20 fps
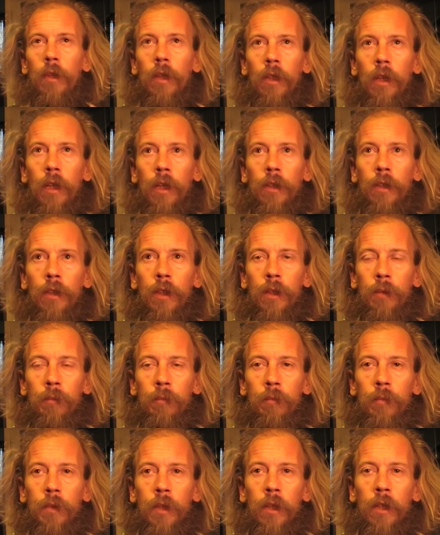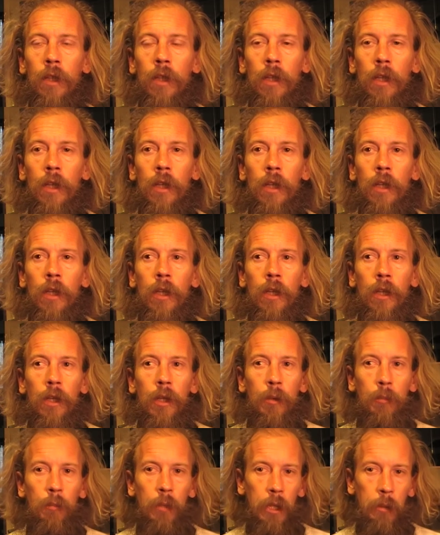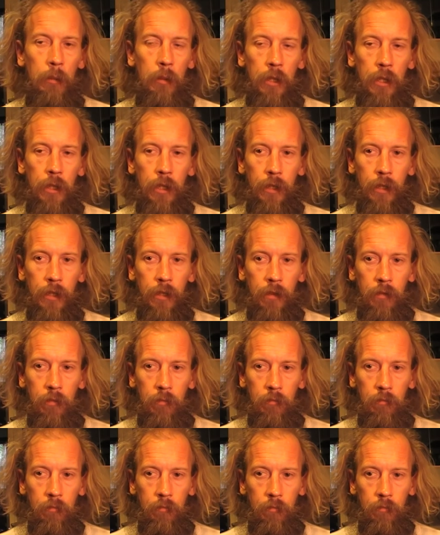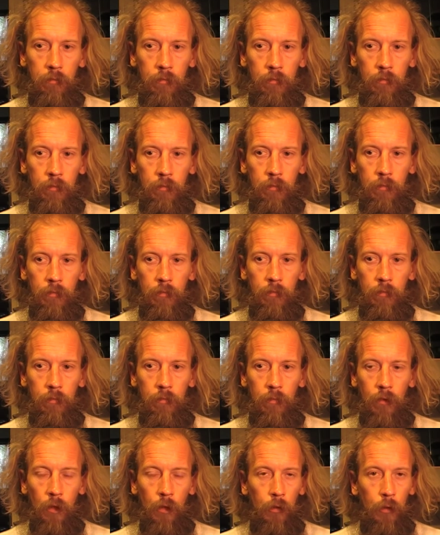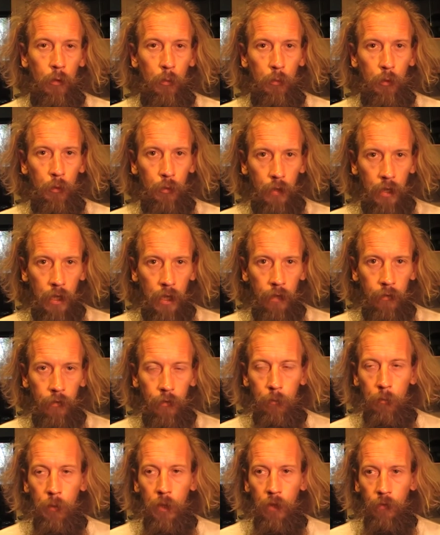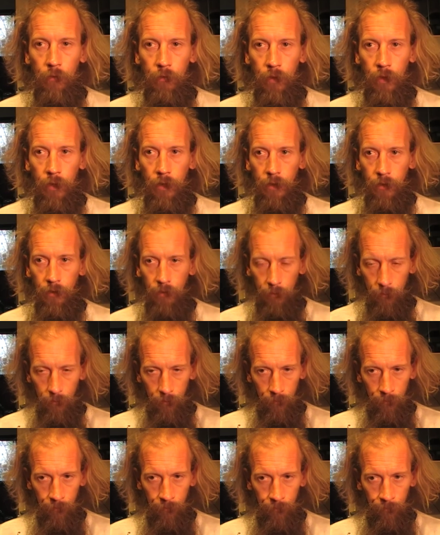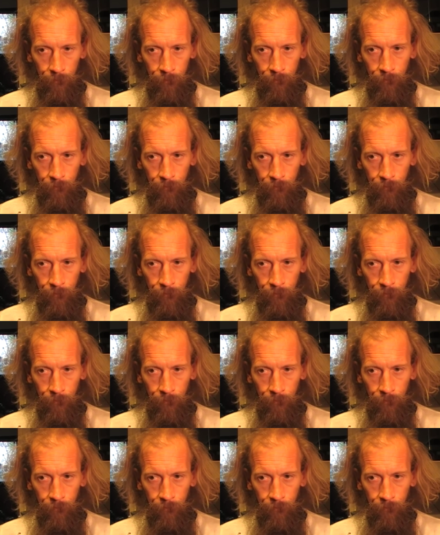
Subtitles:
And maybe I don't communicate it perfectly, but